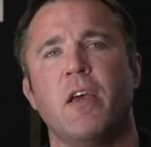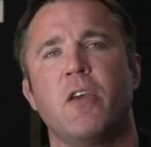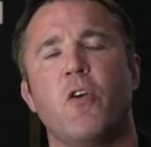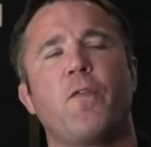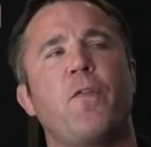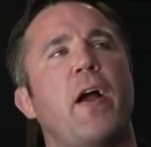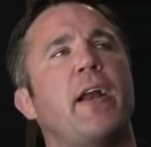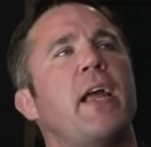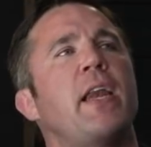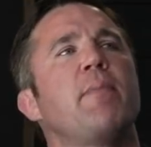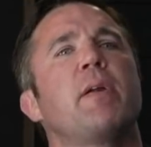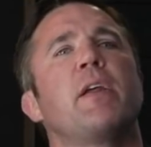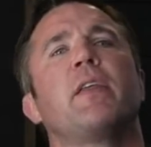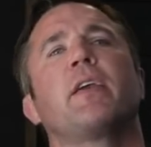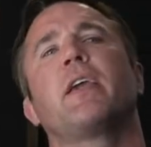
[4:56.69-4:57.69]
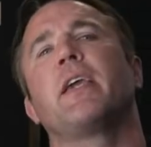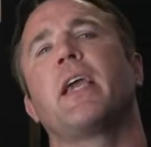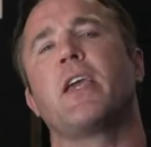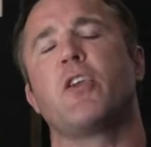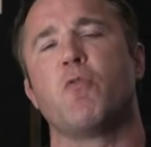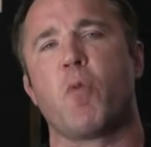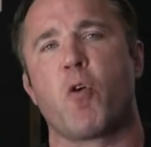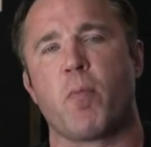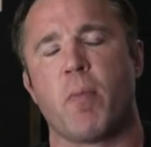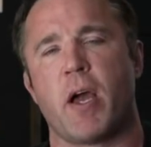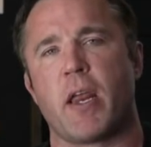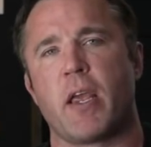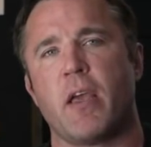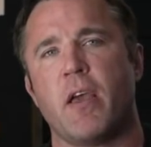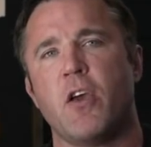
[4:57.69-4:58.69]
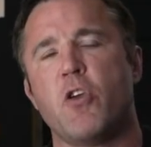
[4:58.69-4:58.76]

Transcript: You'll fight anybody that can get you more money.